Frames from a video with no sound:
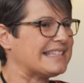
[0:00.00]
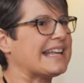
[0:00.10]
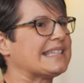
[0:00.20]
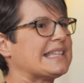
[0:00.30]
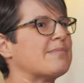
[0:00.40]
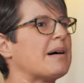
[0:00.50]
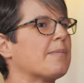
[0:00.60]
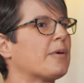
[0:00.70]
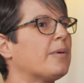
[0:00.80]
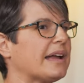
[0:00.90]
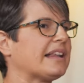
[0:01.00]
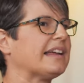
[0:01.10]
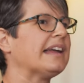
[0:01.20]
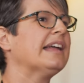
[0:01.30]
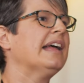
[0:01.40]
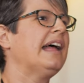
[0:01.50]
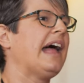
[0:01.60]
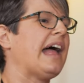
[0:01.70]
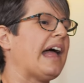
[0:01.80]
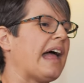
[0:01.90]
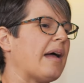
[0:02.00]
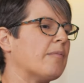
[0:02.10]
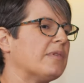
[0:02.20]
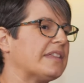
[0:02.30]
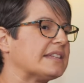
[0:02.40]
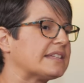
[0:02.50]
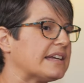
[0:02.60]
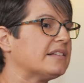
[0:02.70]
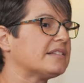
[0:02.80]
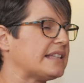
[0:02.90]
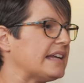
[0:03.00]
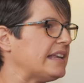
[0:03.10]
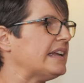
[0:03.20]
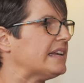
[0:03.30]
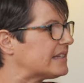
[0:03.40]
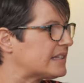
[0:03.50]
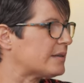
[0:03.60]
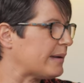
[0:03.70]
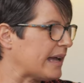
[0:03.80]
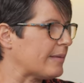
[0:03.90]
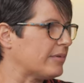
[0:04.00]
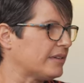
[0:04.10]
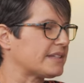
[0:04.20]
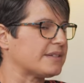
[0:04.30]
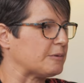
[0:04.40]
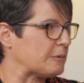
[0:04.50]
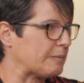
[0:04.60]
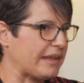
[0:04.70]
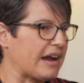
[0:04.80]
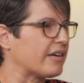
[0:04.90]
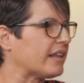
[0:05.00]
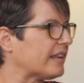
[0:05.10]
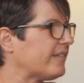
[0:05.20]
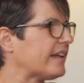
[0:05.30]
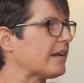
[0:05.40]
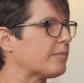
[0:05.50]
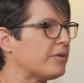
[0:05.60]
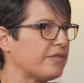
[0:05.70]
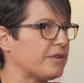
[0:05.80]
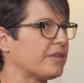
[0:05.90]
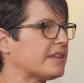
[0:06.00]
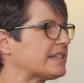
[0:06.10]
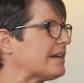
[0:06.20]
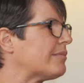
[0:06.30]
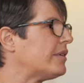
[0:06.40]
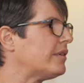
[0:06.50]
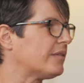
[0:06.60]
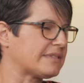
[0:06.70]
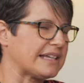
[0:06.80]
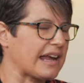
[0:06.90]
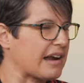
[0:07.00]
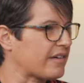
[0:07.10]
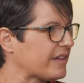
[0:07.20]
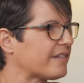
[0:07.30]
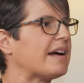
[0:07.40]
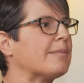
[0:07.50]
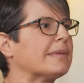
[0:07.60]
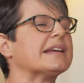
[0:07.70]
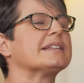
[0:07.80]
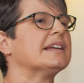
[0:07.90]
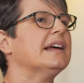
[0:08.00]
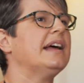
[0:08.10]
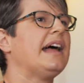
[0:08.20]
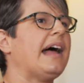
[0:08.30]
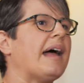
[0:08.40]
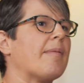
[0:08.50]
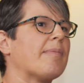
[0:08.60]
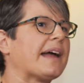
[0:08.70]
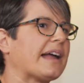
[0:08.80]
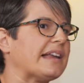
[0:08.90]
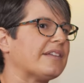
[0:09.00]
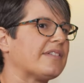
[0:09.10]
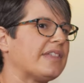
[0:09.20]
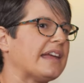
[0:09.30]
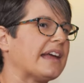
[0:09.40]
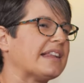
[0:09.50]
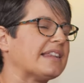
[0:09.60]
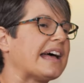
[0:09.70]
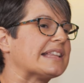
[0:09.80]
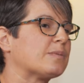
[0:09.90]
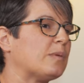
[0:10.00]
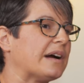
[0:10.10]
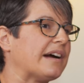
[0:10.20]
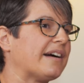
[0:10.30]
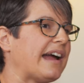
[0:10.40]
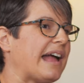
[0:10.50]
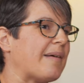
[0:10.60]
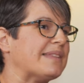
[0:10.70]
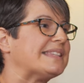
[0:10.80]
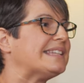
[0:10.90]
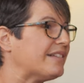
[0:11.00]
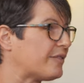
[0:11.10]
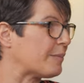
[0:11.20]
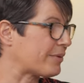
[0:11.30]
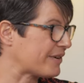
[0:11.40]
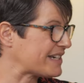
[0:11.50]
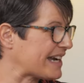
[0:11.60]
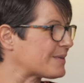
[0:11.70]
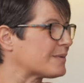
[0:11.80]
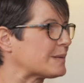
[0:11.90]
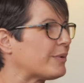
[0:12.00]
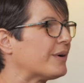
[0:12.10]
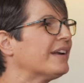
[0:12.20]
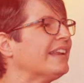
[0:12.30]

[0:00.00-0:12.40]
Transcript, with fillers: mm. sets mm. them up quickly mm. Um, with the skills they need to be able to earn a living, put mm. food on the table, mm. take care of their families, mm. Um, that kind of a thing. And that's where um, the Seed of Hope project was born.